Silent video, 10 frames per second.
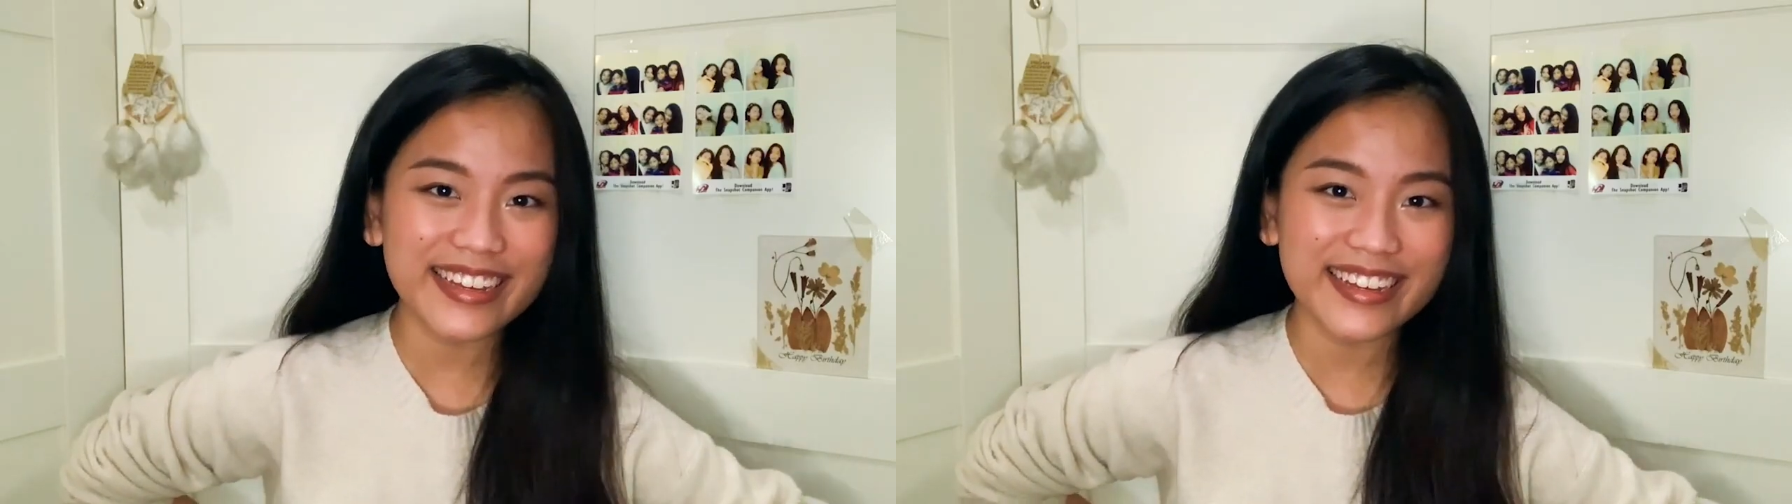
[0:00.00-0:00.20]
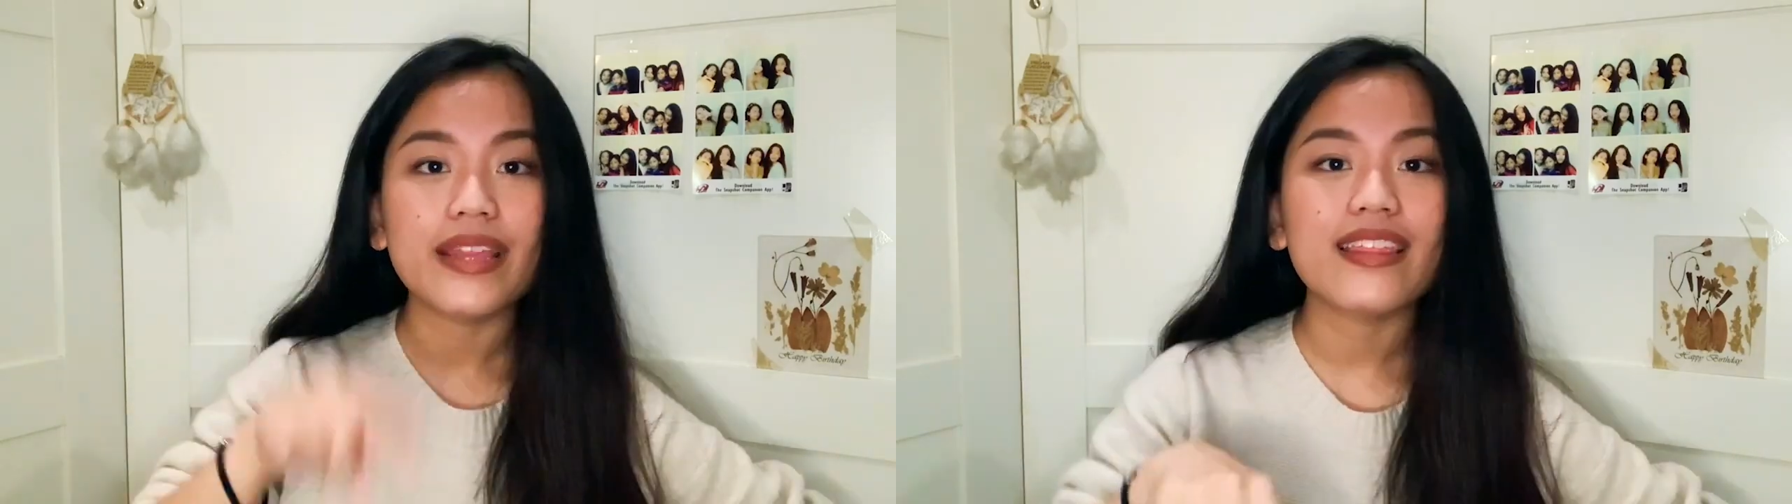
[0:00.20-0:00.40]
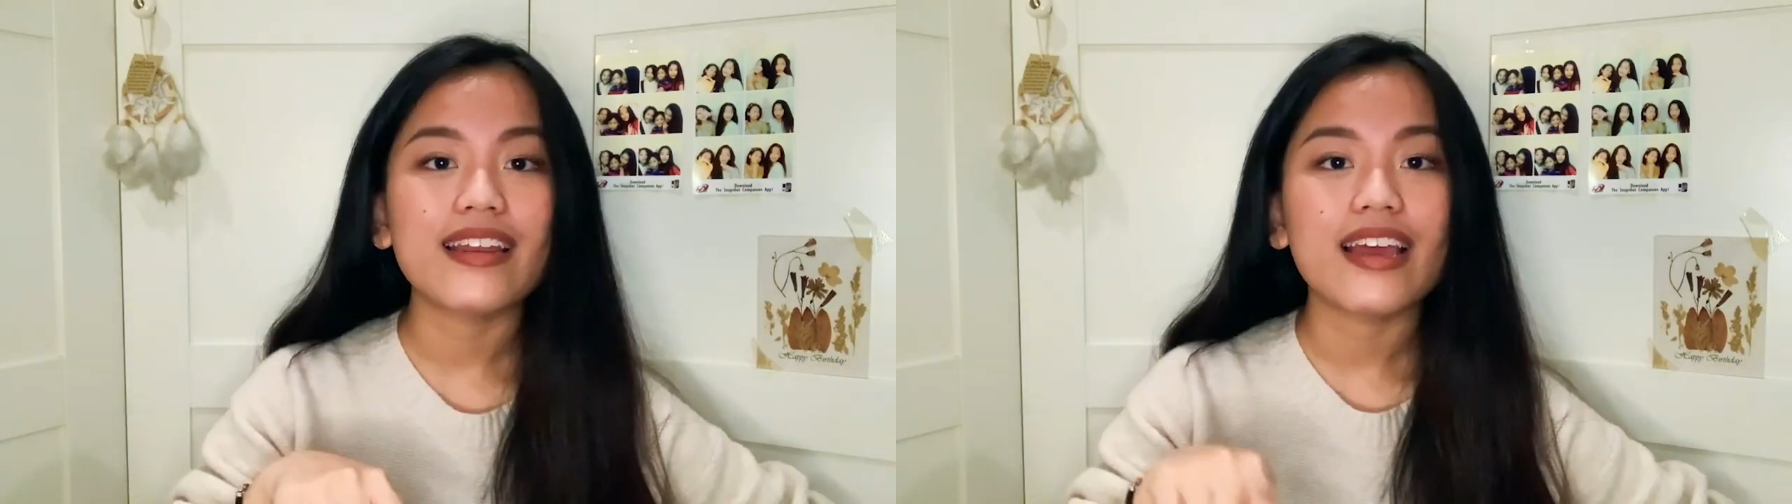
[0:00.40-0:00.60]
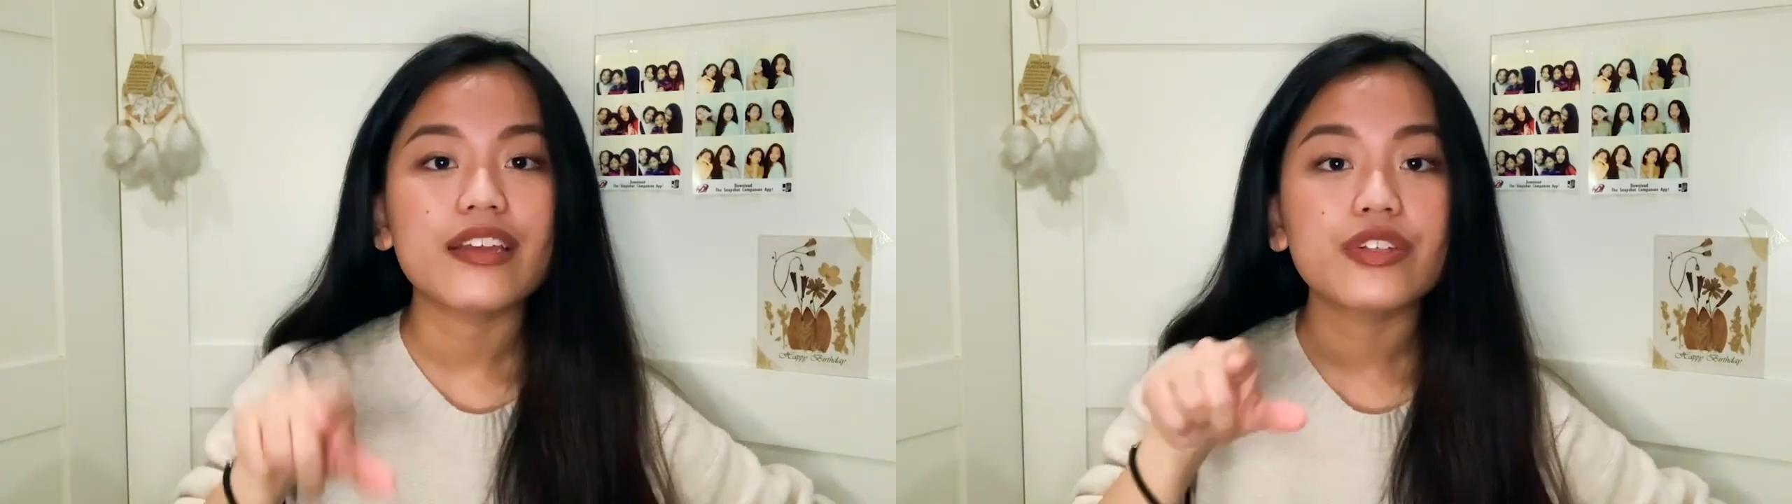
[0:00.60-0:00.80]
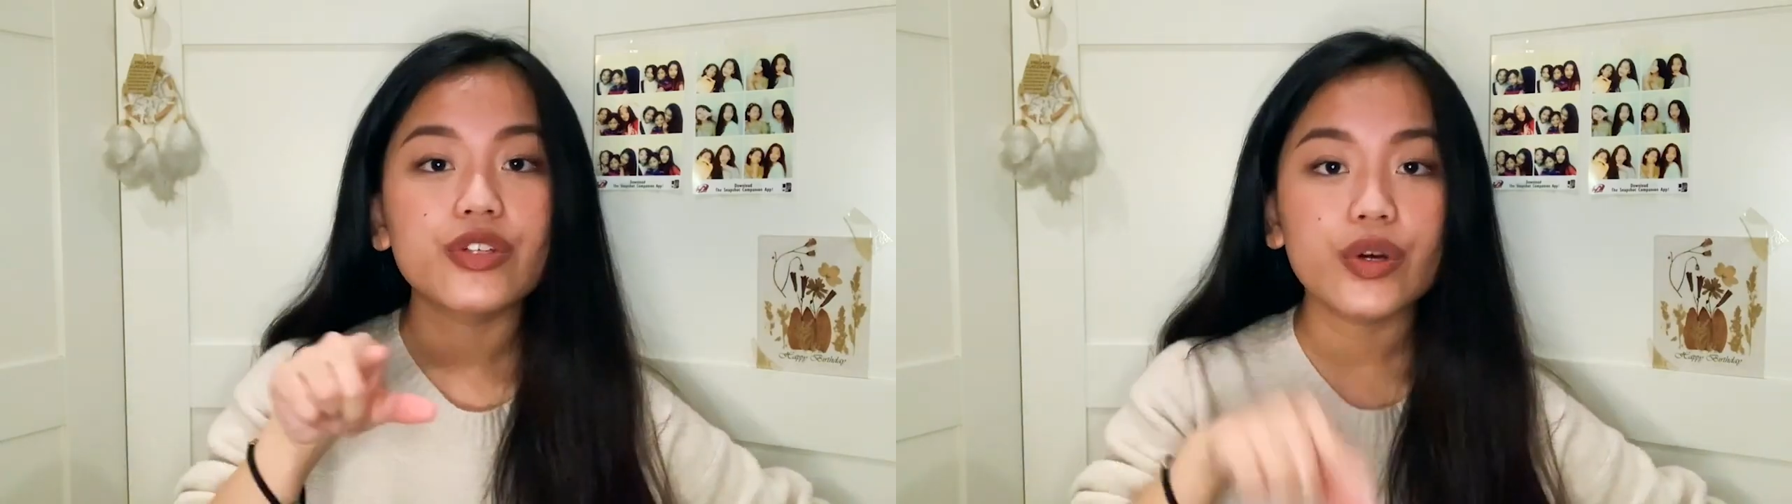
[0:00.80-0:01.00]
But then I
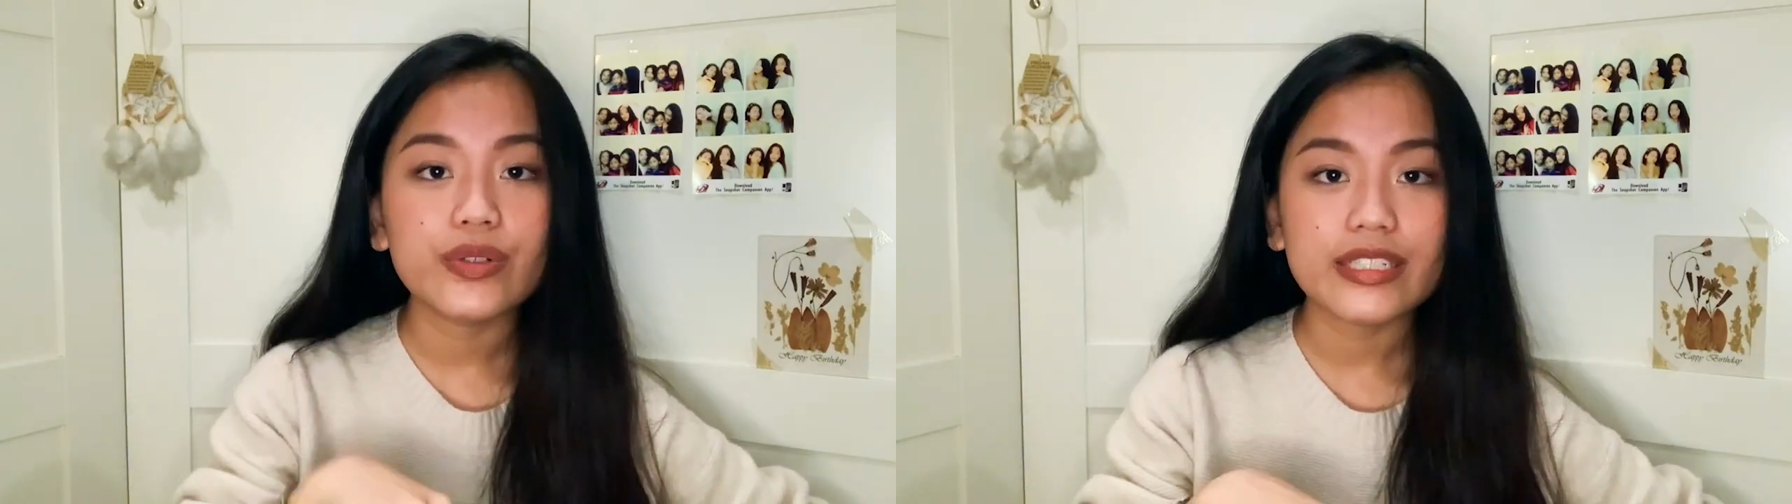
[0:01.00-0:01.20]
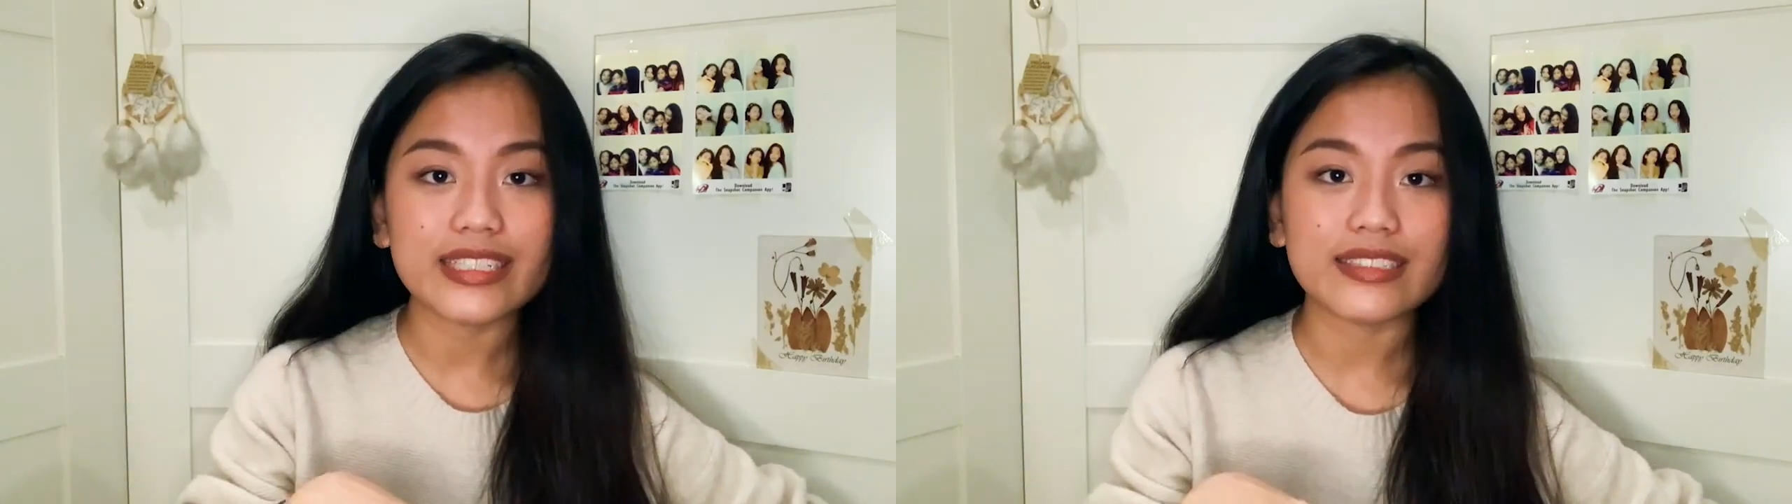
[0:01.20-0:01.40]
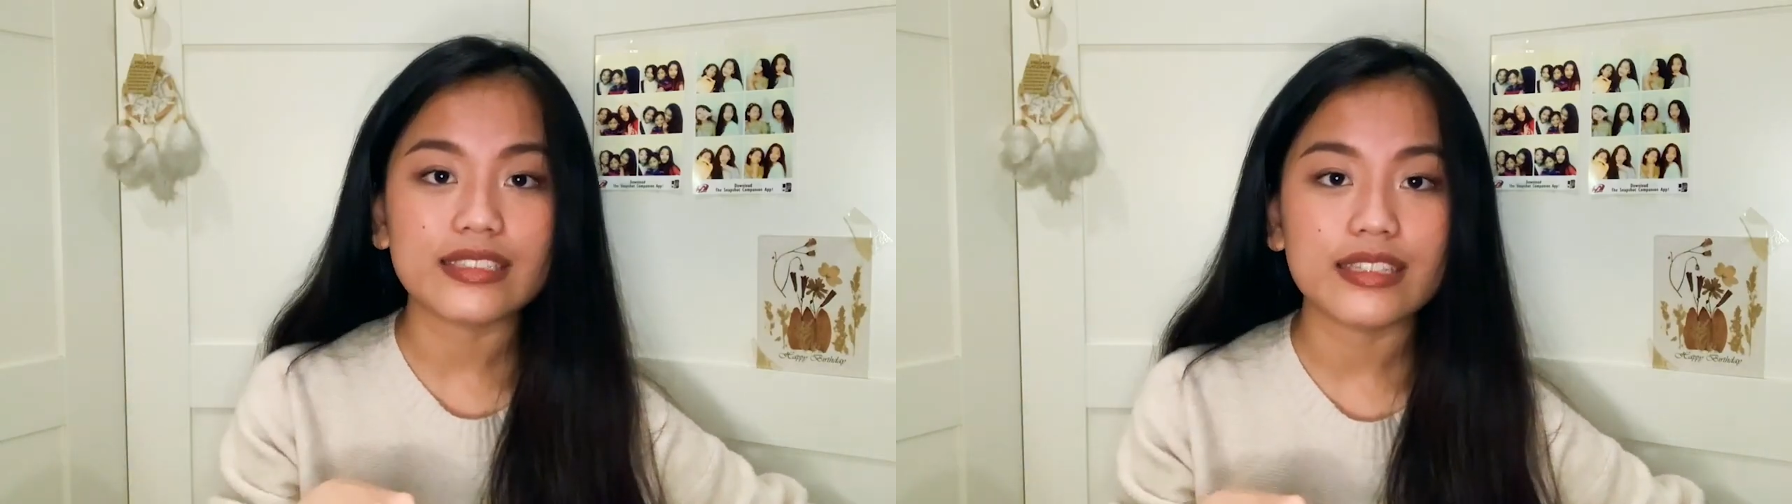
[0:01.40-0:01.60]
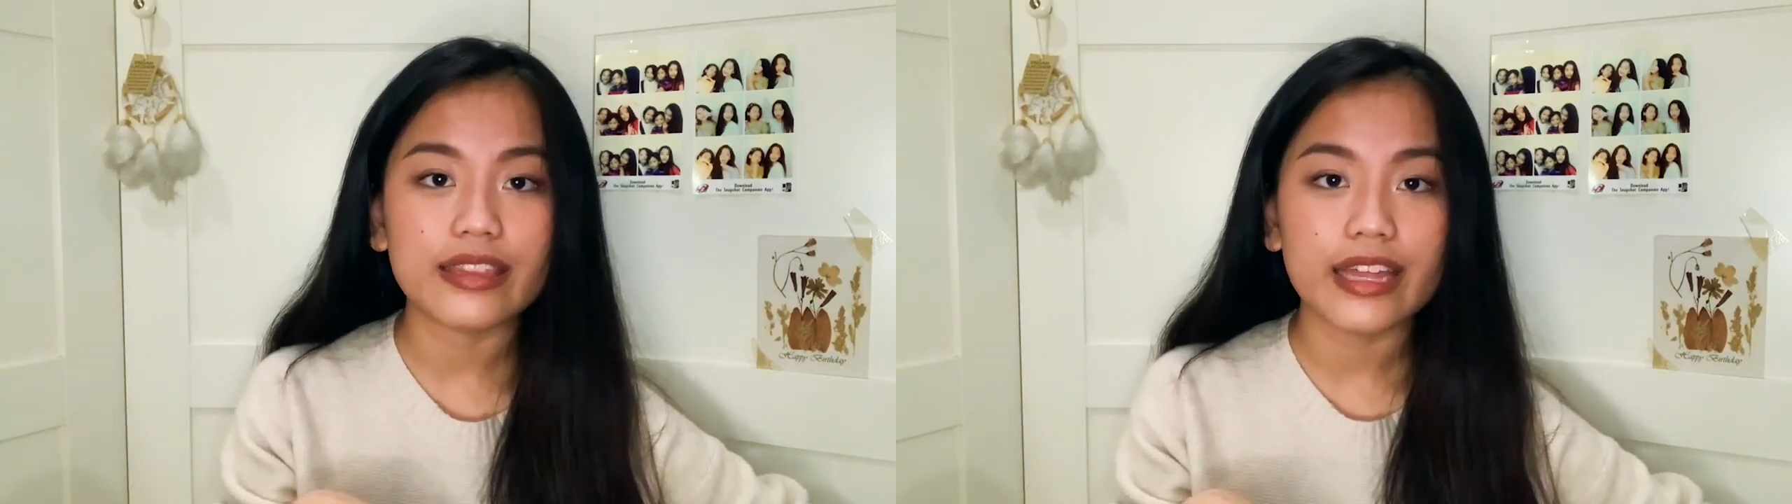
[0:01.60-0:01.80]
noticed